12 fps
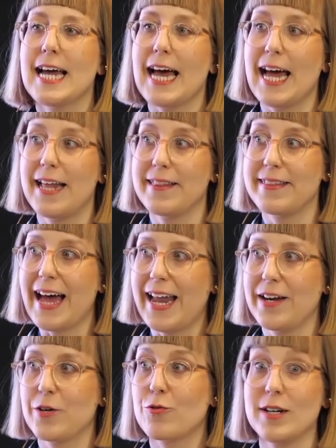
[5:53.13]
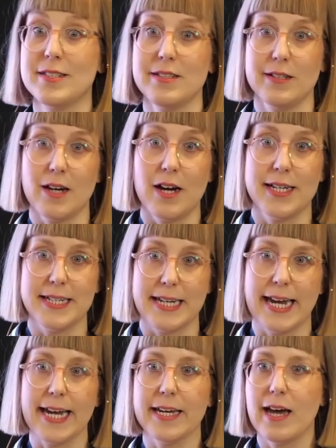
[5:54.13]
and then try to
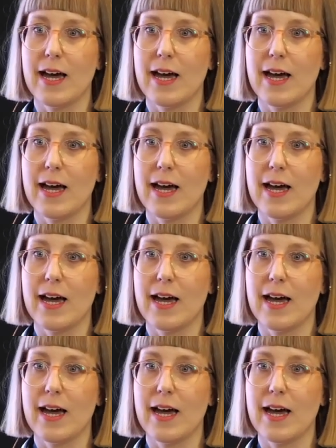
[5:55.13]
ideate